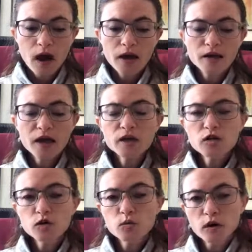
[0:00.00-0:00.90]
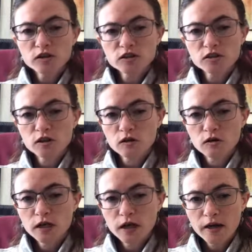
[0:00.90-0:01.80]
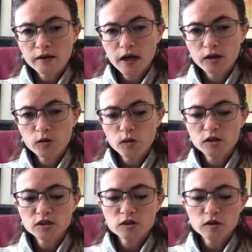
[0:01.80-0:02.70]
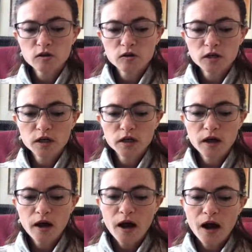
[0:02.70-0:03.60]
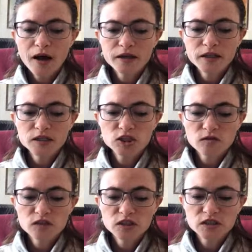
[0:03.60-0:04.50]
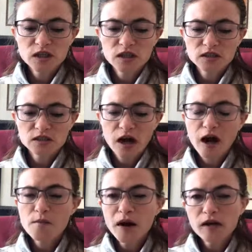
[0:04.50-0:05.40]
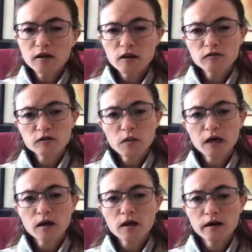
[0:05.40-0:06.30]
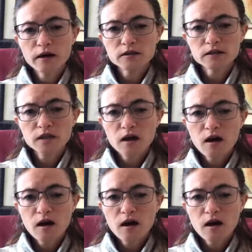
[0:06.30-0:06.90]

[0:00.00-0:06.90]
And then you want to start looking at that. You want to start looking at each of these things. Am I in love with my clients?